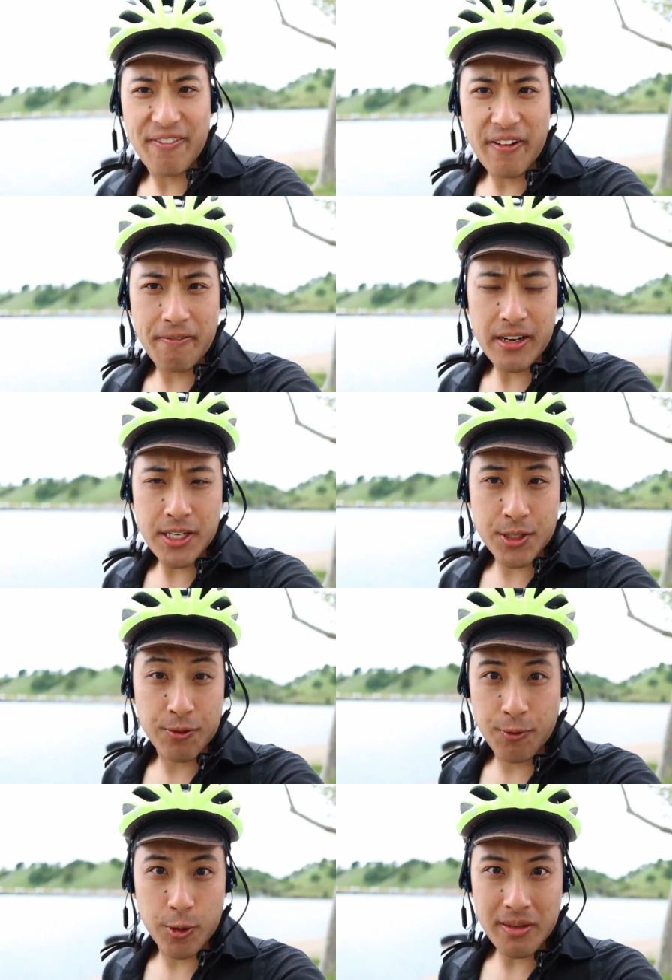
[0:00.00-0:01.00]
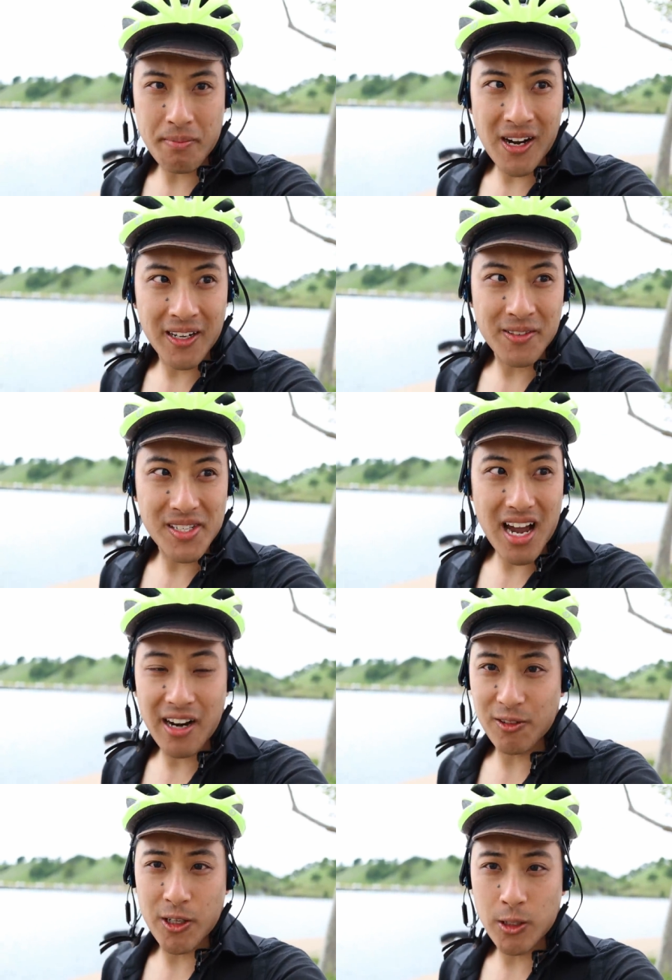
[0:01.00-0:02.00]
If I finish the 40 miles,
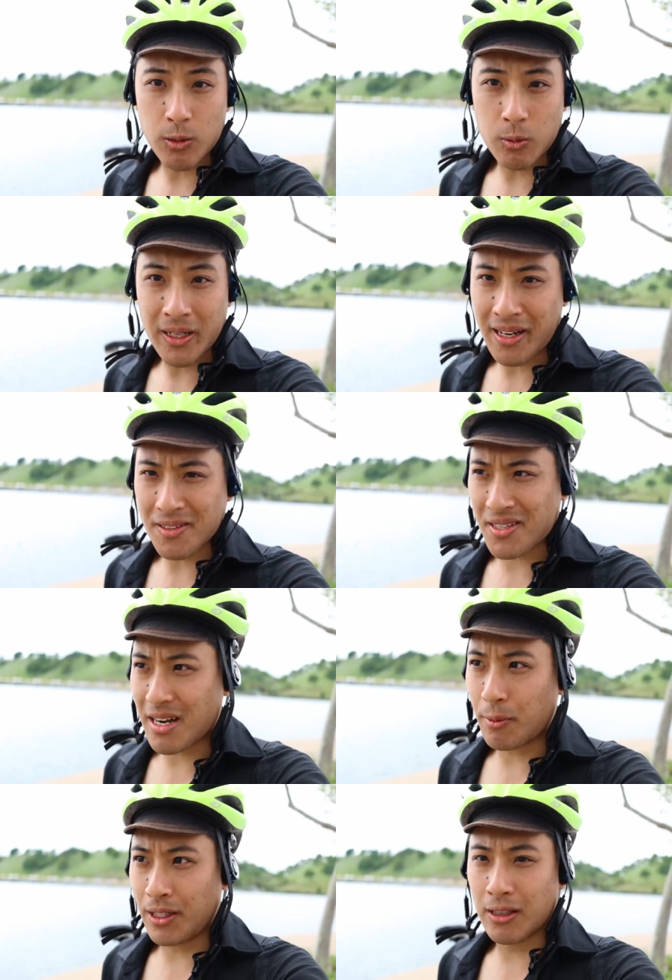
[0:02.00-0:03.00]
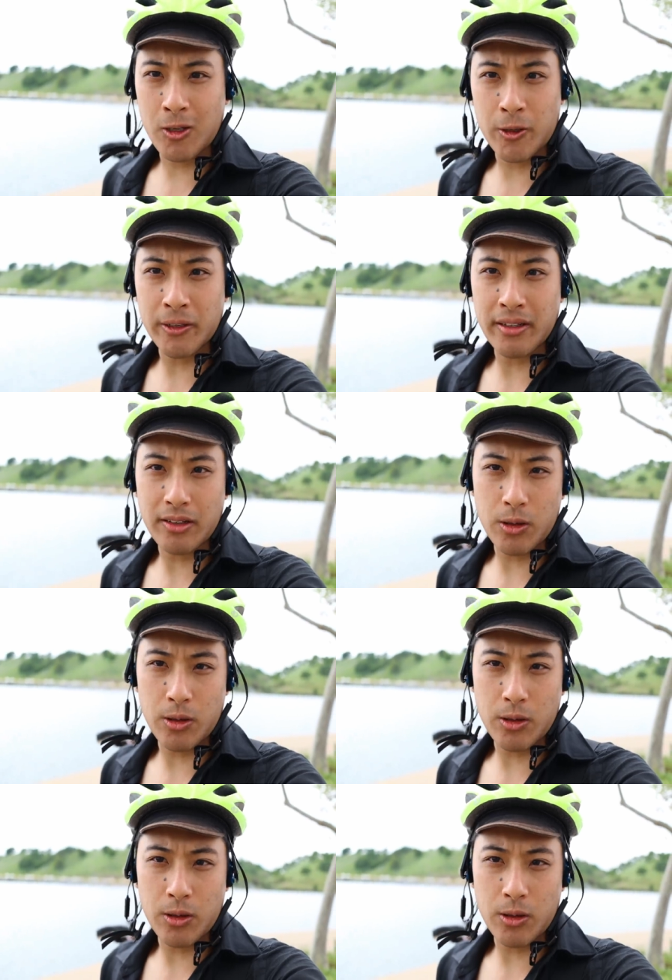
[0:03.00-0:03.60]
I don't know what else I would learn